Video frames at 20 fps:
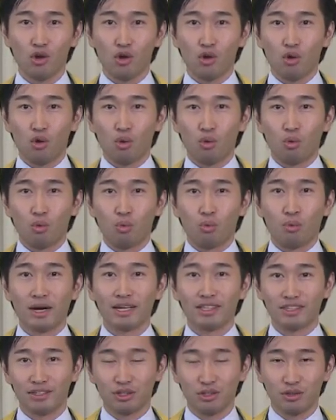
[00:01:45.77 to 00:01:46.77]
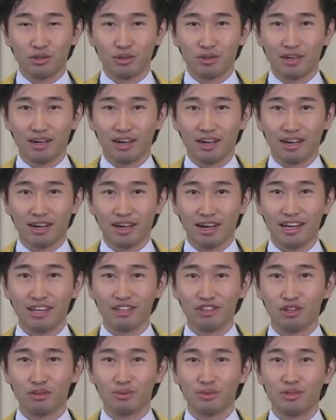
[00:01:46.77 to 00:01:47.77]
what kind of
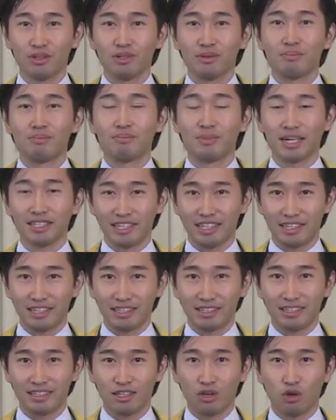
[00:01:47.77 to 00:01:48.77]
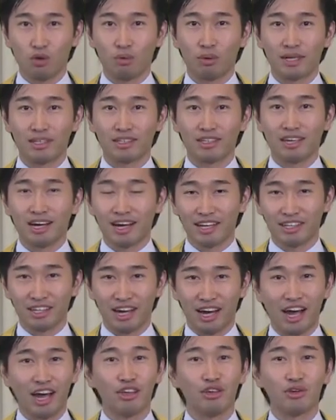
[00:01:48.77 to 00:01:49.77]
money what are, are you
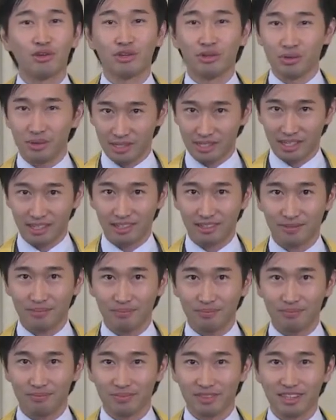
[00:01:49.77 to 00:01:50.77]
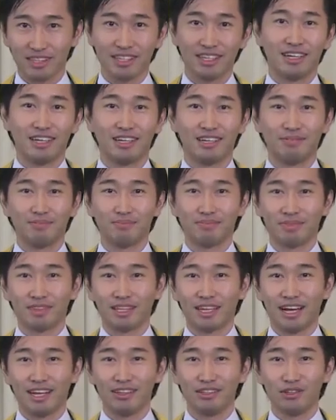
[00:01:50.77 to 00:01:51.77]
using? And
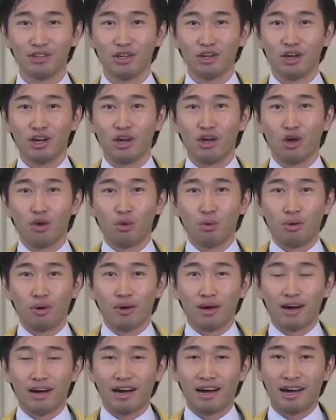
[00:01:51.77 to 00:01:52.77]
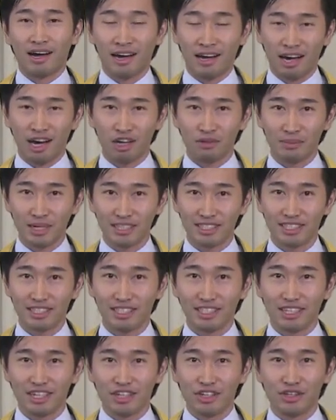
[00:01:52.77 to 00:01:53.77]
how much
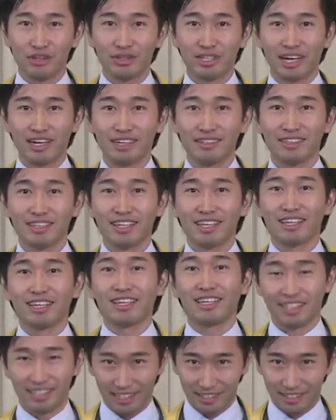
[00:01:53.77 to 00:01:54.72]
you can get it